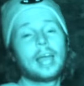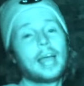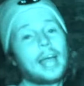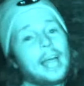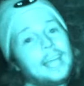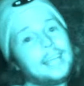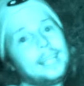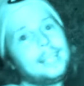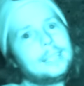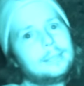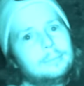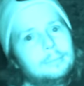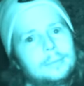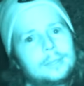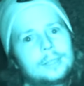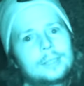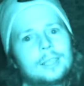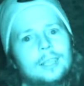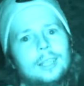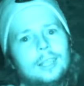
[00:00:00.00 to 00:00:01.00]

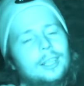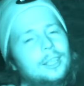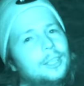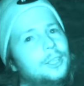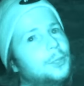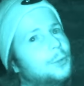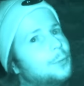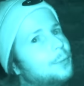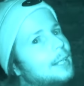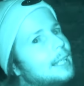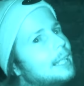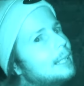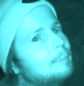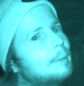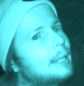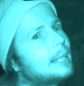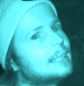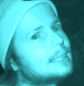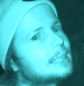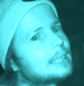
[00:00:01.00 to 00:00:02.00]
Ames, you're really
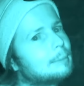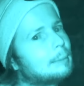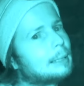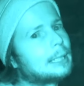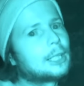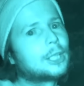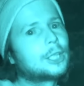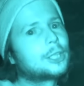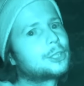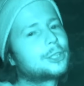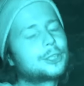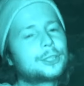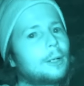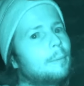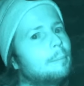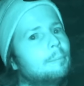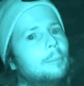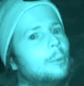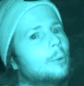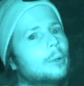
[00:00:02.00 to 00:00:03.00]
mean to me. You gotta
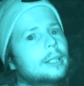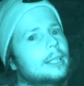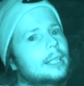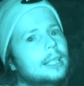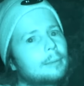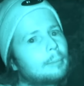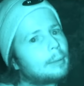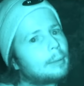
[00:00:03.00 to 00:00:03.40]
stop bullying